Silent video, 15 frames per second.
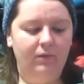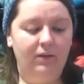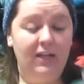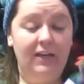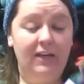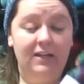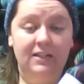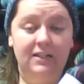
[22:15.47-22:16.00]

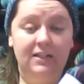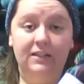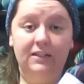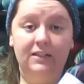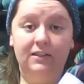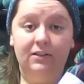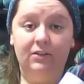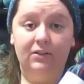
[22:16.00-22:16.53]
that
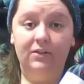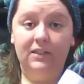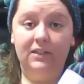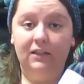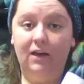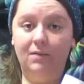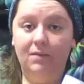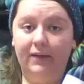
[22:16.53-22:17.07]
is used a
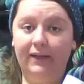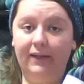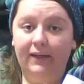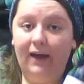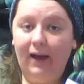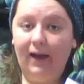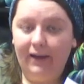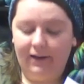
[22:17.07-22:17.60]
lot by
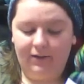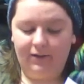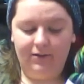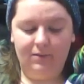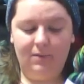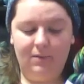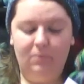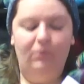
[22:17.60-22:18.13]

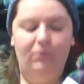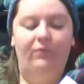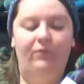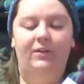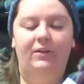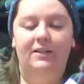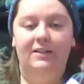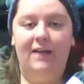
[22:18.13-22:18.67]
kayakers. My
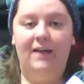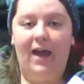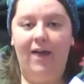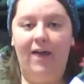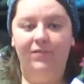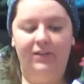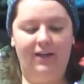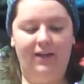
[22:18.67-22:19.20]
boyfriend is an
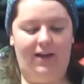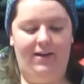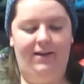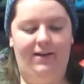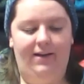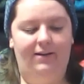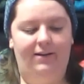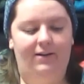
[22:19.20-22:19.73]
avid
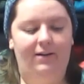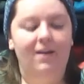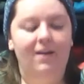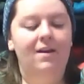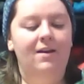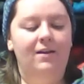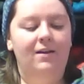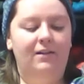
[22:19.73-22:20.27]
kayaker,
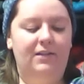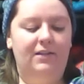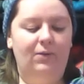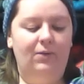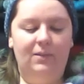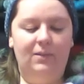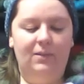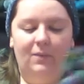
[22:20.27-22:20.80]
so
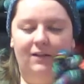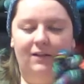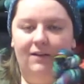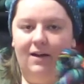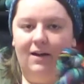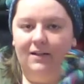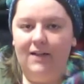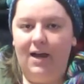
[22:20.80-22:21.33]
we spend a
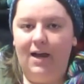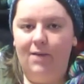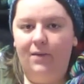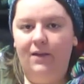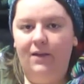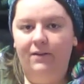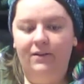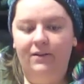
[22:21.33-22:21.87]
lot of time
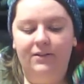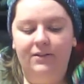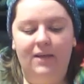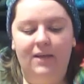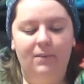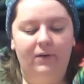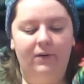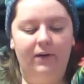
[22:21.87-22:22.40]
in the
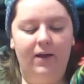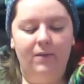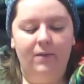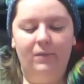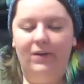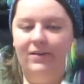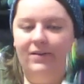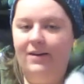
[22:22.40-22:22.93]
summer
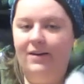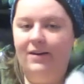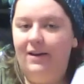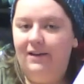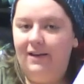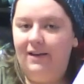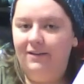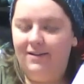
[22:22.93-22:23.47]
up on the
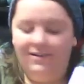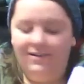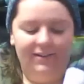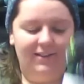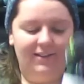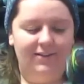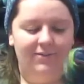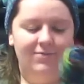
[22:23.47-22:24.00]
Nantahala.
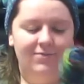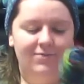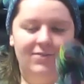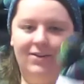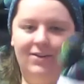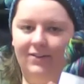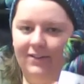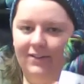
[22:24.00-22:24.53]
So
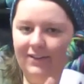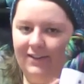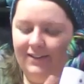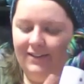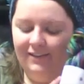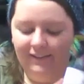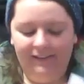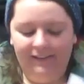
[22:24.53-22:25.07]
another
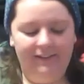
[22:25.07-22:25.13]
good